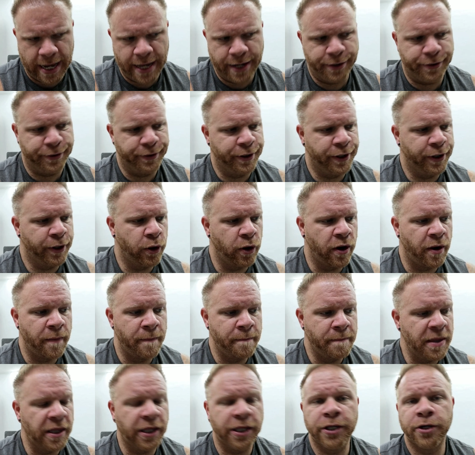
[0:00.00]
I don't know, a
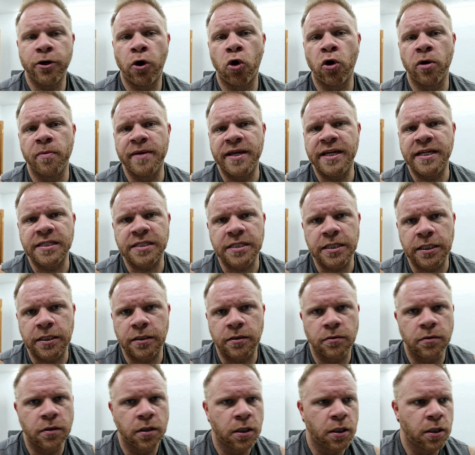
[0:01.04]
million Orbeez
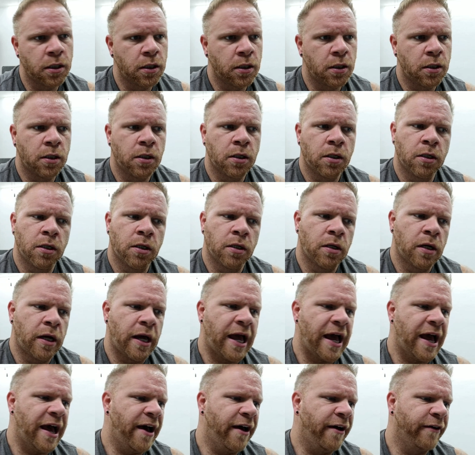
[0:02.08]
and
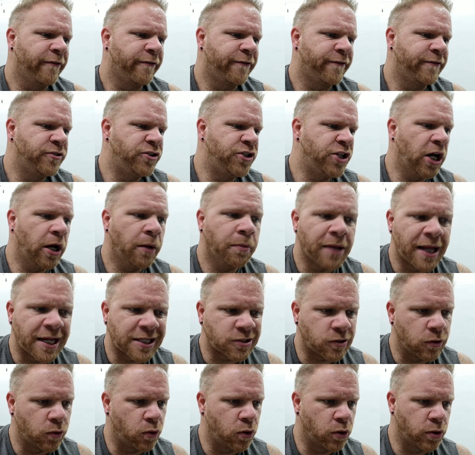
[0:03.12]
have Gel
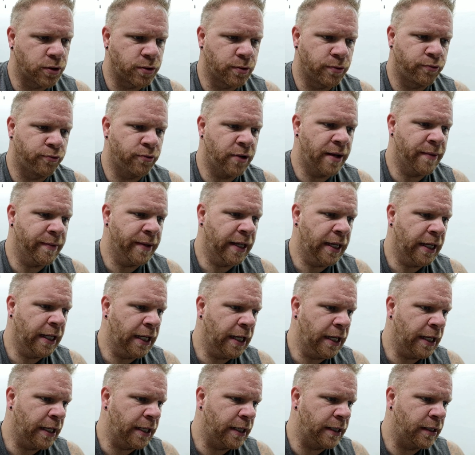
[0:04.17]
blaster wars with
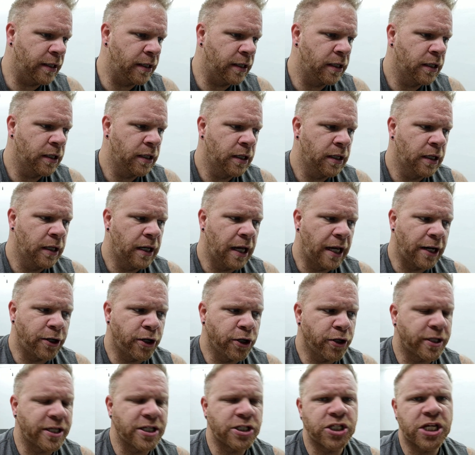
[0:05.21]
Remy and I don't
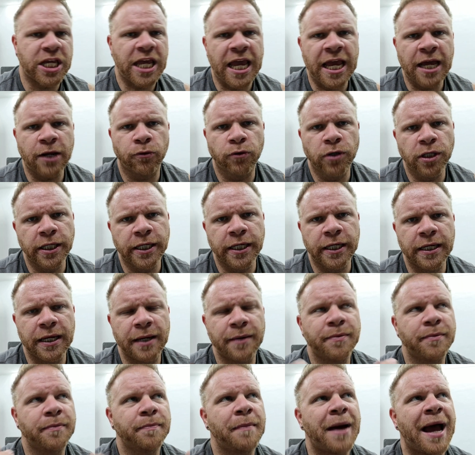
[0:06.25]
know, because you can't really,
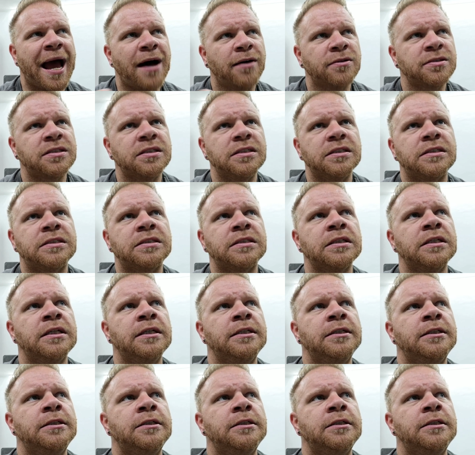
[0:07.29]
my house is,